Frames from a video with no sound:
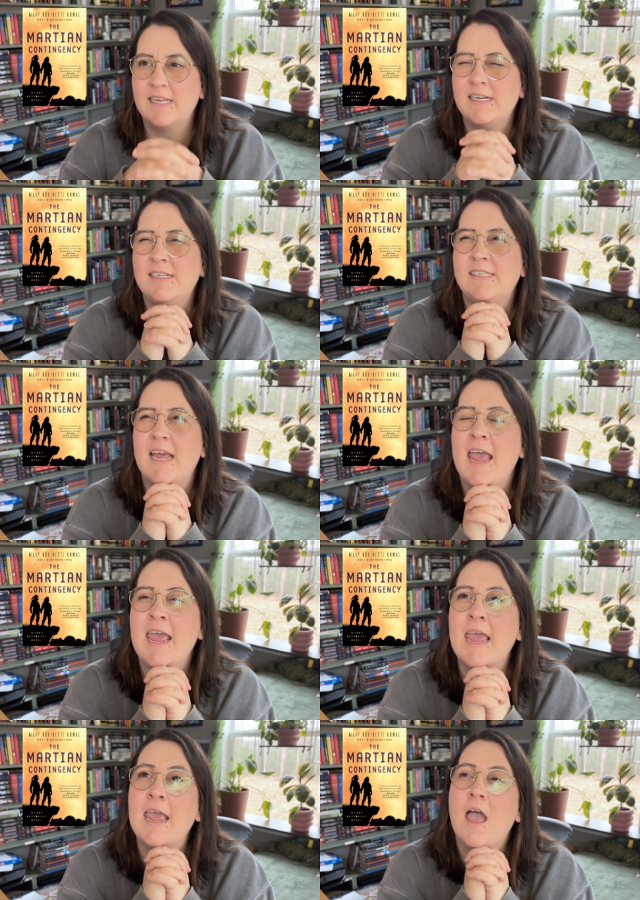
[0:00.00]
It is
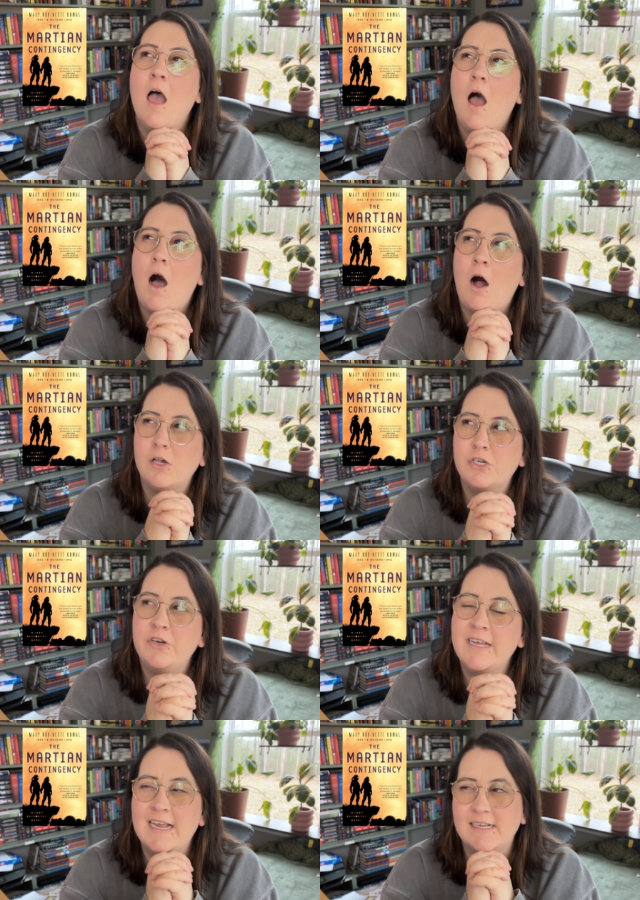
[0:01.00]
a alternate